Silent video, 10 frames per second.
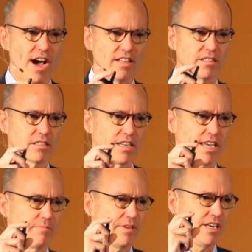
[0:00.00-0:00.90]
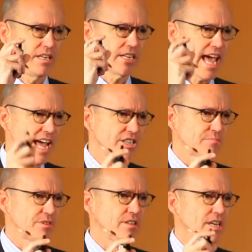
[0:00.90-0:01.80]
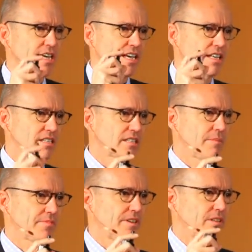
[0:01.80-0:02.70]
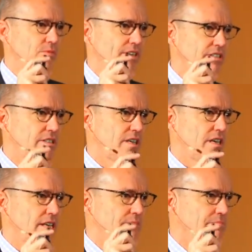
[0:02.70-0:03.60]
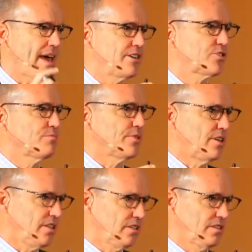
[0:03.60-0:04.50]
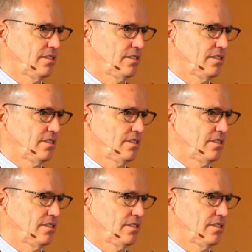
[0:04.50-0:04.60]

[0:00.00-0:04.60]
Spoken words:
while it can be intangible, it is something that we see as measurable